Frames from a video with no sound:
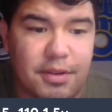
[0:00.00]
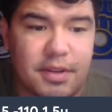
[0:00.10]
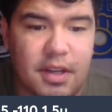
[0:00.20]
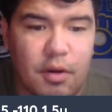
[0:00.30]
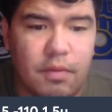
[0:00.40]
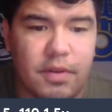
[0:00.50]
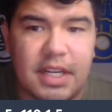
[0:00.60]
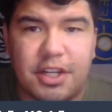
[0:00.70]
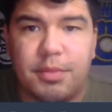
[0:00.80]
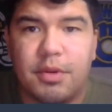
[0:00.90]
that the over is
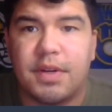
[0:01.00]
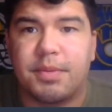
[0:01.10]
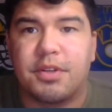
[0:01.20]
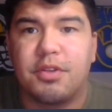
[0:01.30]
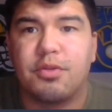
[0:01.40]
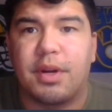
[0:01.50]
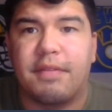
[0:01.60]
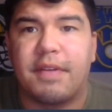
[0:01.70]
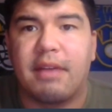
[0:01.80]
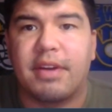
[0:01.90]
actually moved up to
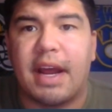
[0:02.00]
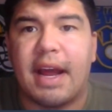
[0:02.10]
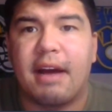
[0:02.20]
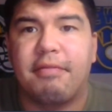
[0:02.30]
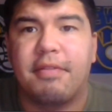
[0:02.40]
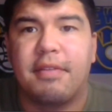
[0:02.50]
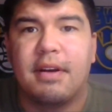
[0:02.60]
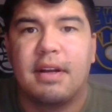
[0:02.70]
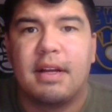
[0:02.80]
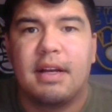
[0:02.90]
225 and a half,
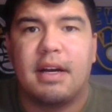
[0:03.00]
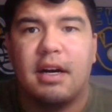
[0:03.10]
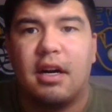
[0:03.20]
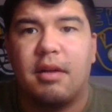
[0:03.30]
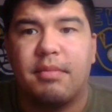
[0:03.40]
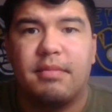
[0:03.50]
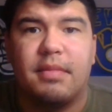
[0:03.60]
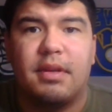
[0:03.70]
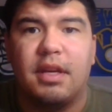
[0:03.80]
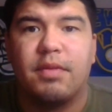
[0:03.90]
um,
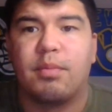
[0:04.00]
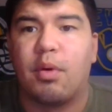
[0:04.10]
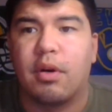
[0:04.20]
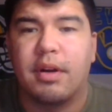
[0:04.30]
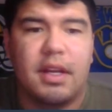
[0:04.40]
even more.